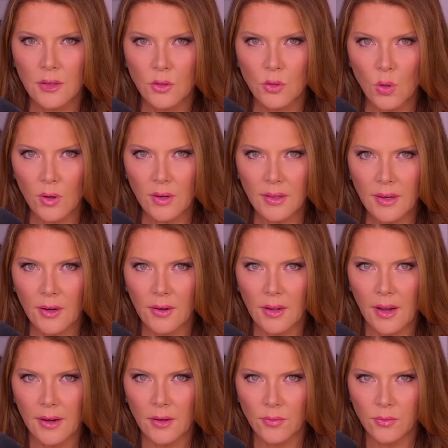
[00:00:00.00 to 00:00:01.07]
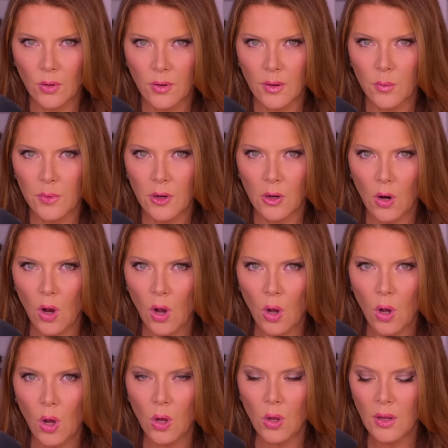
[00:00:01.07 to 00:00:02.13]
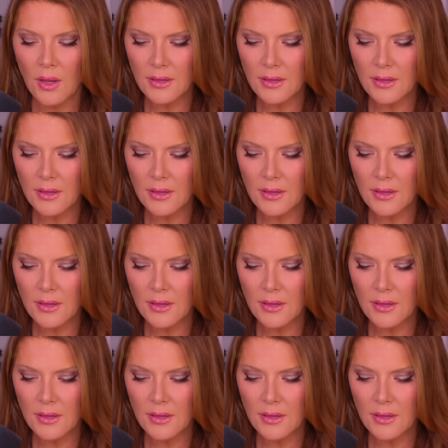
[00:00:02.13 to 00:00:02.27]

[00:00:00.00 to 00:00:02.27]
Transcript: North Carolina, Florida, we are all